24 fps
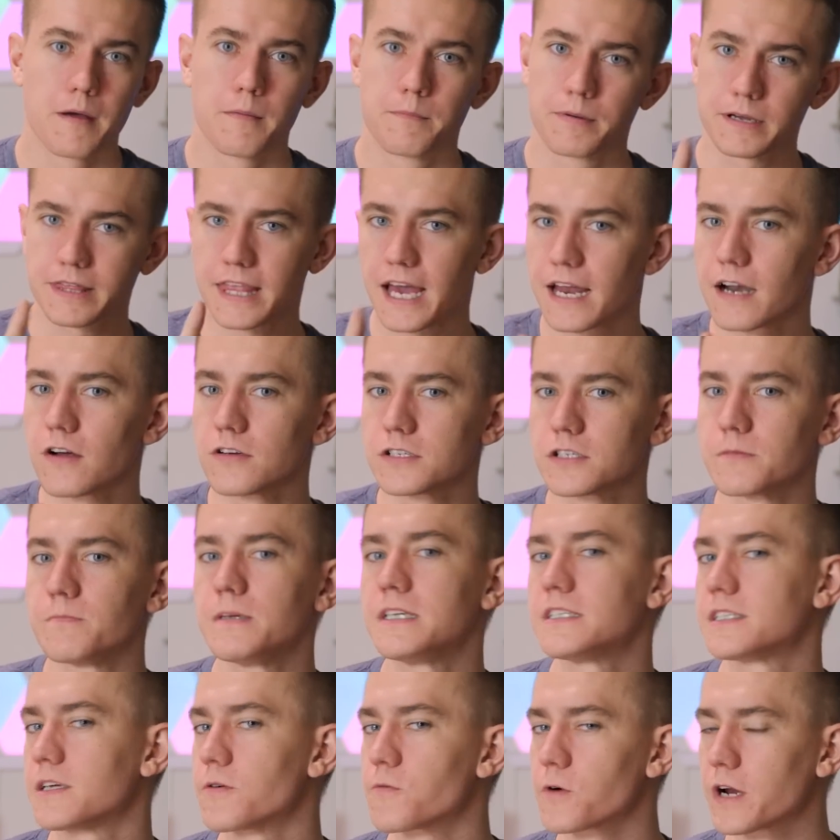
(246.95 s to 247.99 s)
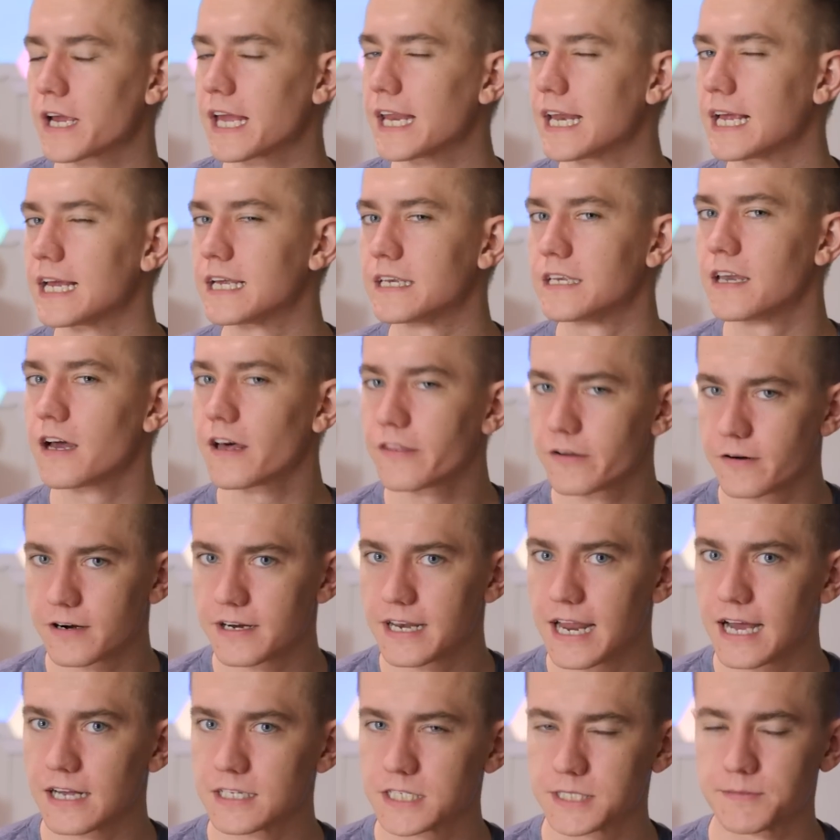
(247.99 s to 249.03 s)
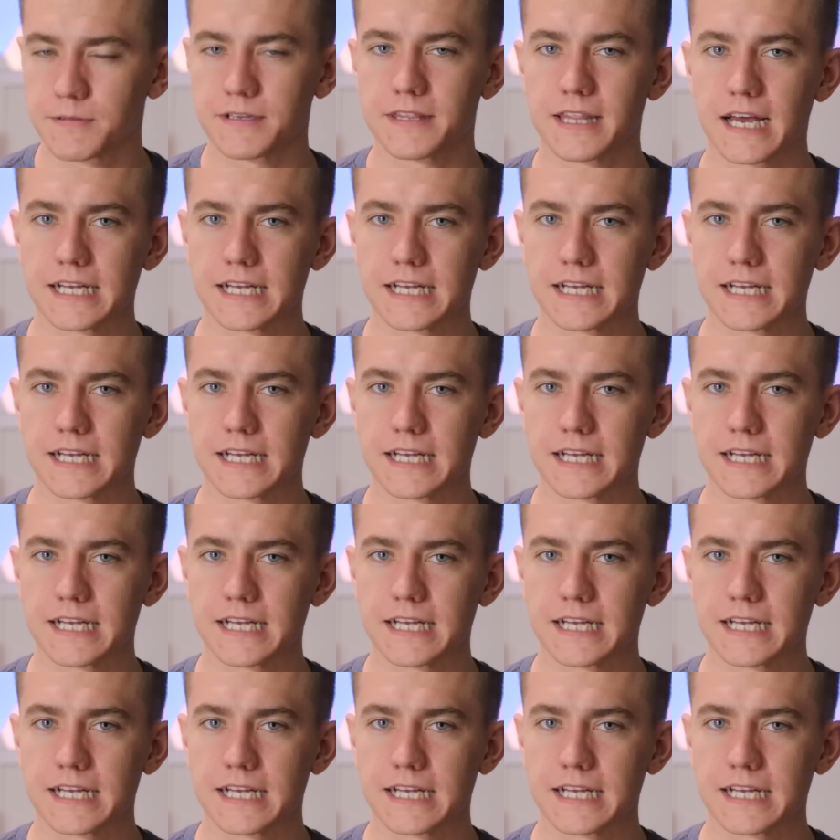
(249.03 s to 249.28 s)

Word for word: But that also means that we're getting another announcement